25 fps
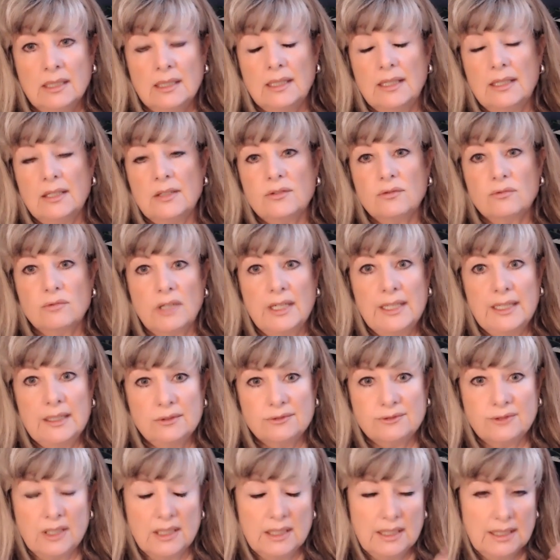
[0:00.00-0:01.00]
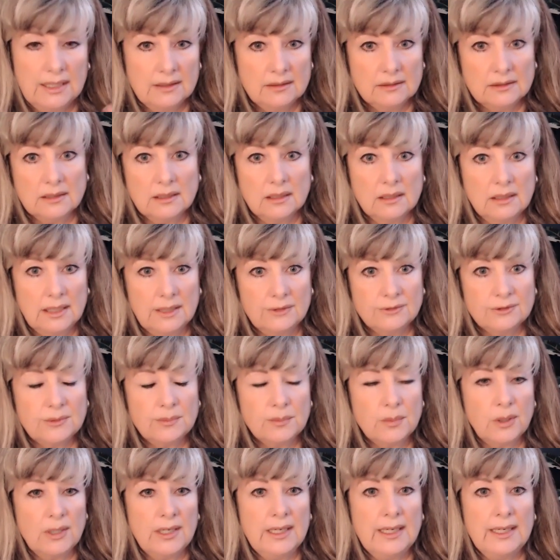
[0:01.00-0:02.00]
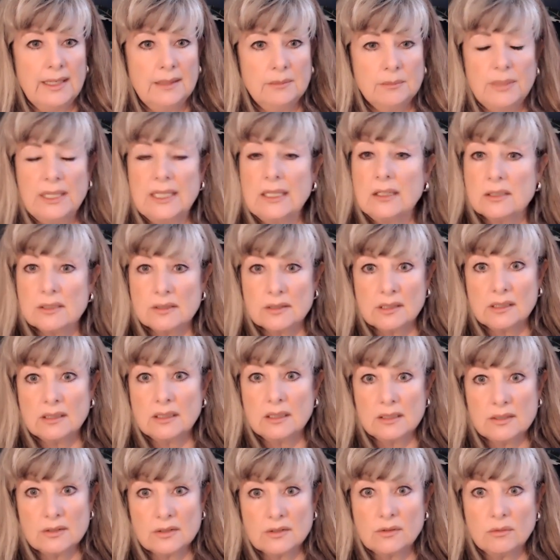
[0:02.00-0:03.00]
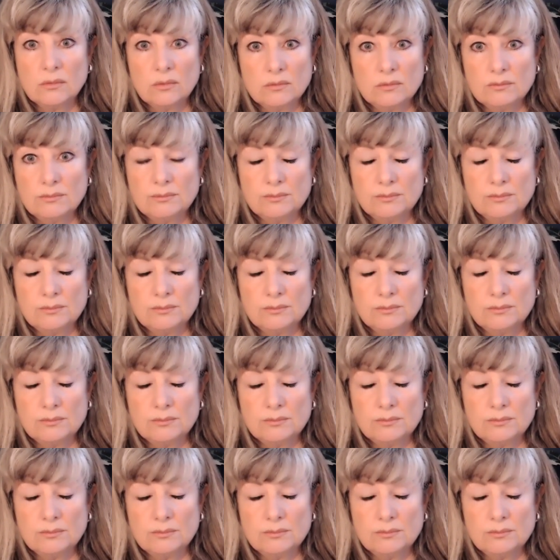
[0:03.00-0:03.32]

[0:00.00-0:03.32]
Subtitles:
is reifying the left brain, because it is the